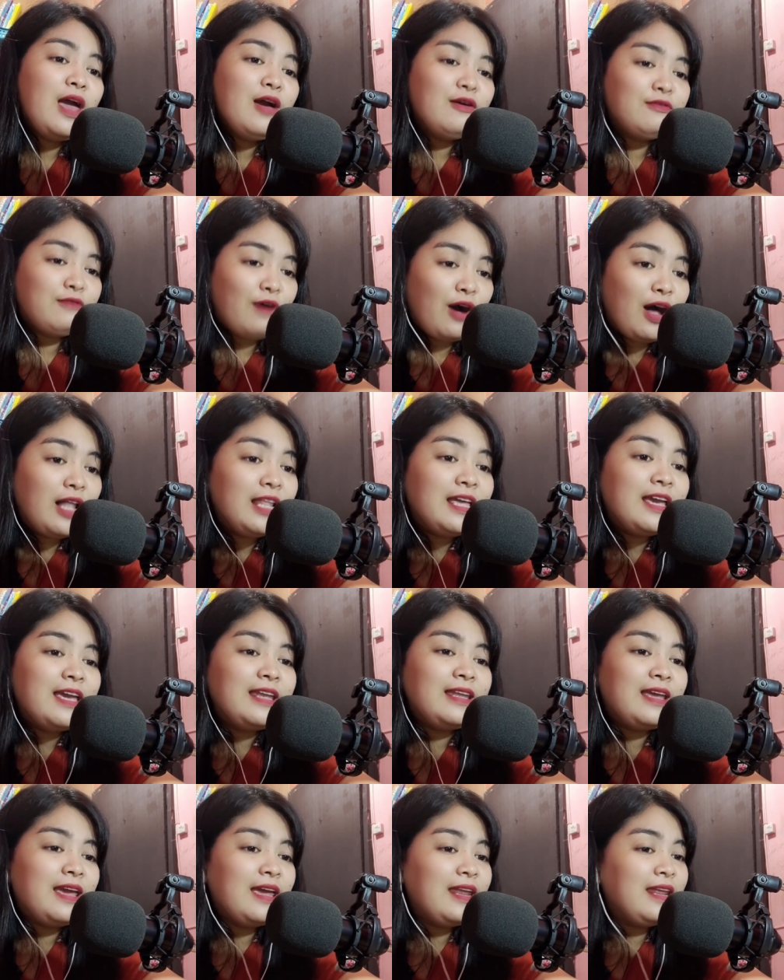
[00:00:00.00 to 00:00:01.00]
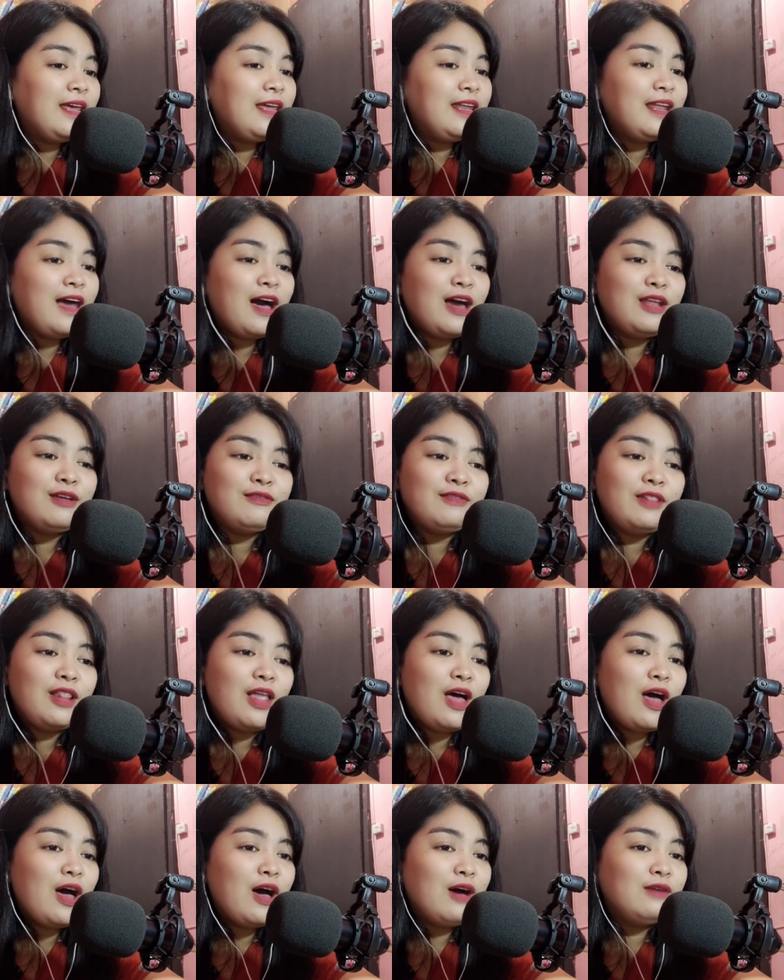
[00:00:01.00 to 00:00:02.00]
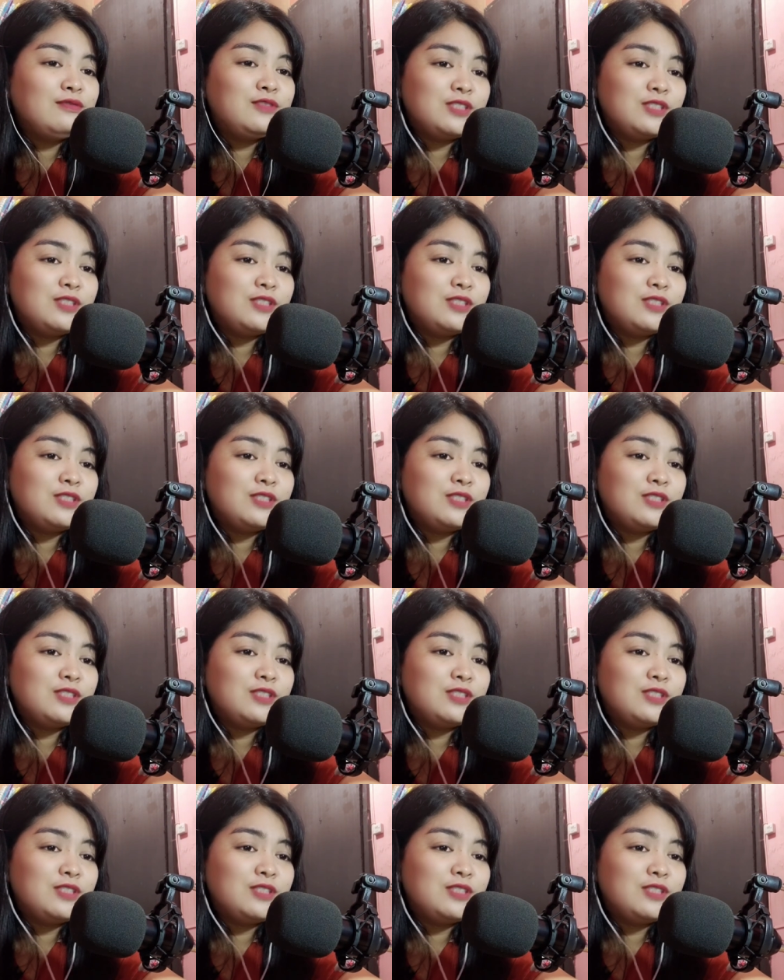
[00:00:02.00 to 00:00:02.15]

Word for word: falling in and out of love